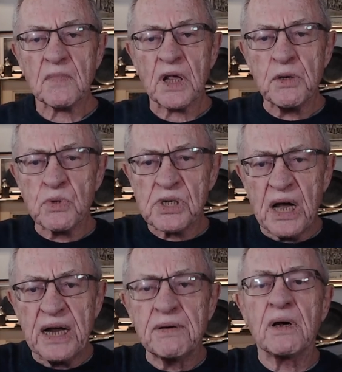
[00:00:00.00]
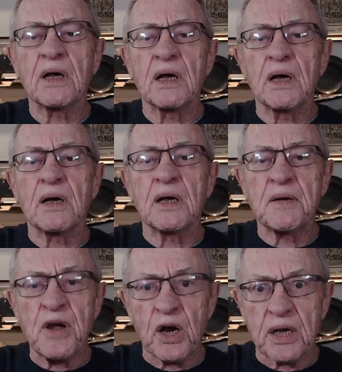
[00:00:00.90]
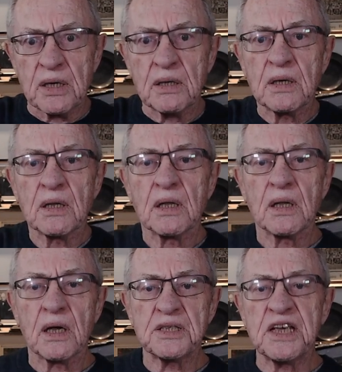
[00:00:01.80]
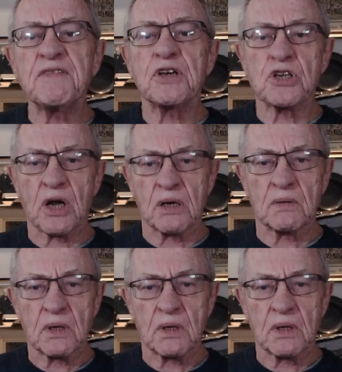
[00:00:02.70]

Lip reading: He was on an American TV show,